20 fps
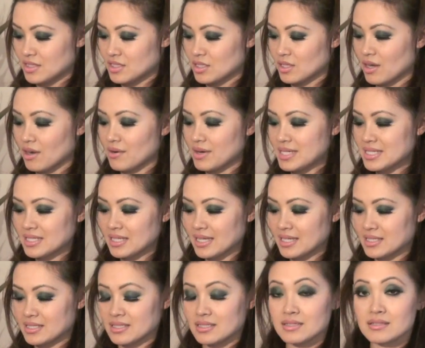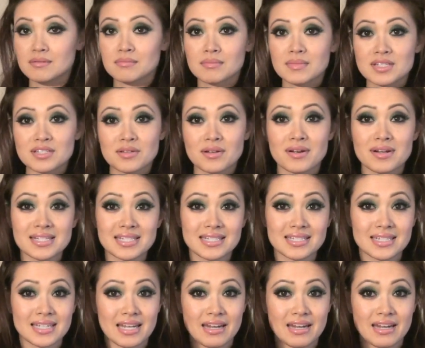So I always like, so I always like to